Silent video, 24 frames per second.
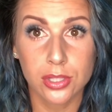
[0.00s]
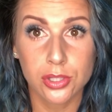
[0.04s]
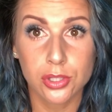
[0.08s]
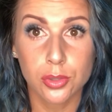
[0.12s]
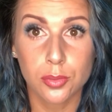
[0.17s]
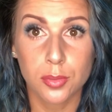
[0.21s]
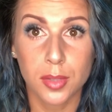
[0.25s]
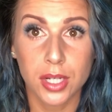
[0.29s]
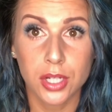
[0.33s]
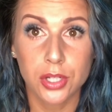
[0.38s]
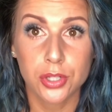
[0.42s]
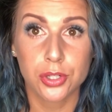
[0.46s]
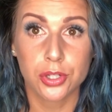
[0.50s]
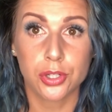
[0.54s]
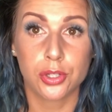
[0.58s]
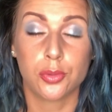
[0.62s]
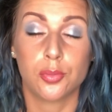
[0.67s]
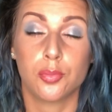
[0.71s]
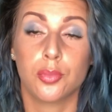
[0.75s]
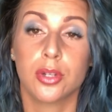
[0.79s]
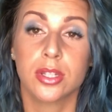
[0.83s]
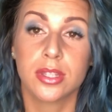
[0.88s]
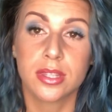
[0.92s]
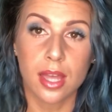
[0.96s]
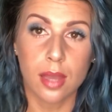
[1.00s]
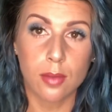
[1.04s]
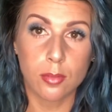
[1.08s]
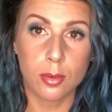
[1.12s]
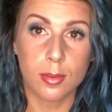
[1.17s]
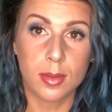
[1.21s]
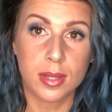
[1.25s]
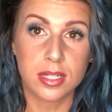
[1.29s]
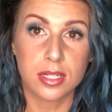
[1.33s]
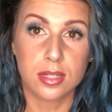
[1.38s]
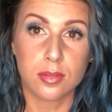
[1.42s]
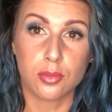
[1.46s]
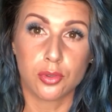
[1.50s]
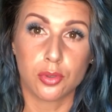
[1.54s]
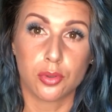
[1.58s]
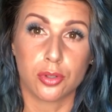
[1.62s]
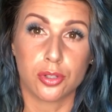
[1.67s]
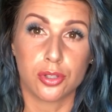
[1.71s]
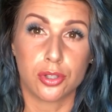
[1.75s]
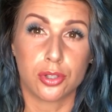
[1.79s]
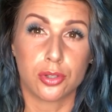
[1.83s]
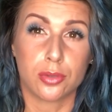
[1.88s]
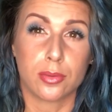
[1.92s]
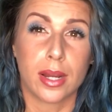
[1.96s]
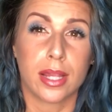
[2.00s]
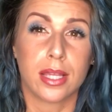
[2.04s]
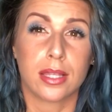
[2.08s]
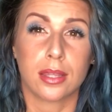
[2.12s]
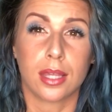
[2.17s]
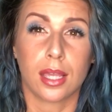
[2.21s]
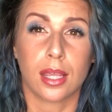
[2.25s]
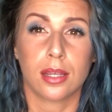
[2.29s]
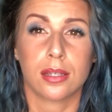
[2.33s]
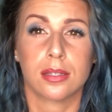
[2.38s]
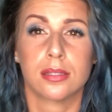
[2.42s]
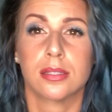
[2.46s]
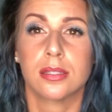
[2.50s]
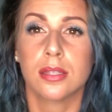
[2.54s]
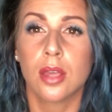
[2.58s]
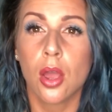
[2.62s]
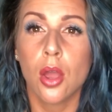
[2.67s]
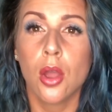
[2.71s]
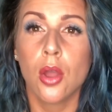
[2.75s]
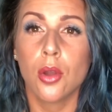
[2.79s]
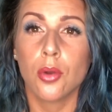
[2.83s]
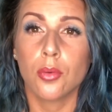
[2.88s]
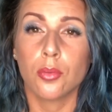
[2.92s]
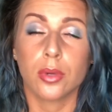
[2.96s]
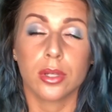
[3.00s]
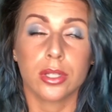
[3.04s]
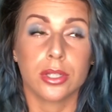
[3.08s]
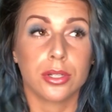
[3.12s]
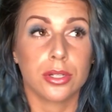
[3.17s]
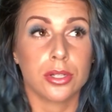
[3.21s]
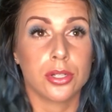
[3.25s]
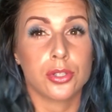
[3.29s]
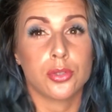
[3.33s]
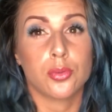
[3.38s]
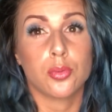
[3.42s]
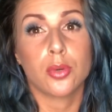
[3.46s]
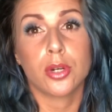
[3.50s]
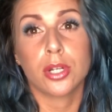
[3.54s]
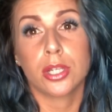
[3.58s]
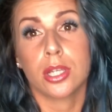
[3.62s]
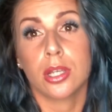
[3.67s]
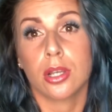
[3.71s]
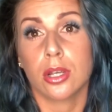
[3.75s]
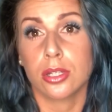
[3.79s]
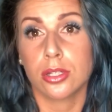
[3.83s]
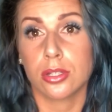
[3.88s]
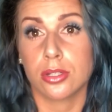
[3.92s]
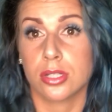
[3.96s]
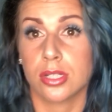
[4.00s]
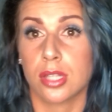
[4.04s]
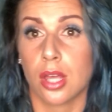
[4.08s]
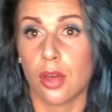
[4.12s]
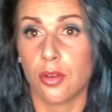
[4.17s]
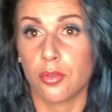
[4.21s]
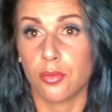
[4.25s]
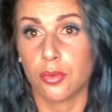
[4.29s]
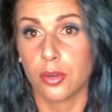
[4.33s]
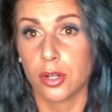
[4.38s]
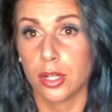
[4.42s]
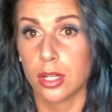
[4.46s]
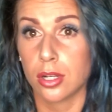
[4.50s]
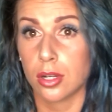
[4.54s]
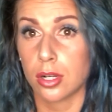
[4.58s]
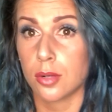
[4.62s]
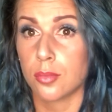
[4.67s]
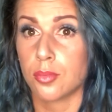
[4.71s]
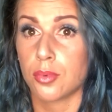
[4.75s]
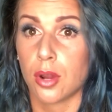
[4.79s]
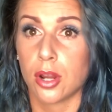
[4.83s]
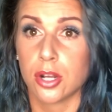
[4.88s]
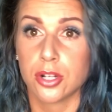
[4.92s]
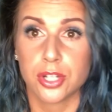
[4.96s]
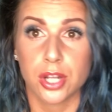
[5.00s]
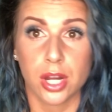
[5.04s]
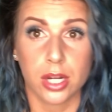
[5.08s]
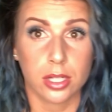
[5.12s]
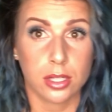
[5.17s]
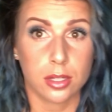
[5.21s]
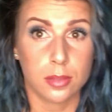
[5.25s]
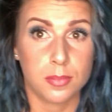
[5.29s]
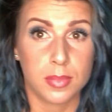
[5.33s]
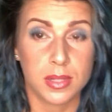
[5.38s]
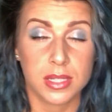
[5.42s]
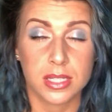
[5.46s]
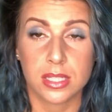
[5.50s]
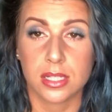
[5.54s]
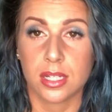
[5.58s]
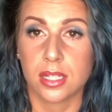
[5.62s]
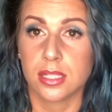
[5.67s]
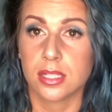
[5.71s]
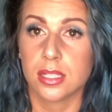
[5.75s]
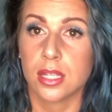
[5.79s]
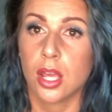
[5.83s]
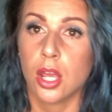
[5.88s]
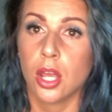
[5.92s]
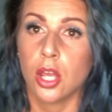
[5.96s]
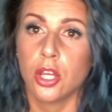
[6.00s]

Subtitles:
So make sure you put that momentum towards the right things, whether it's working on yourself, working on a project, a business.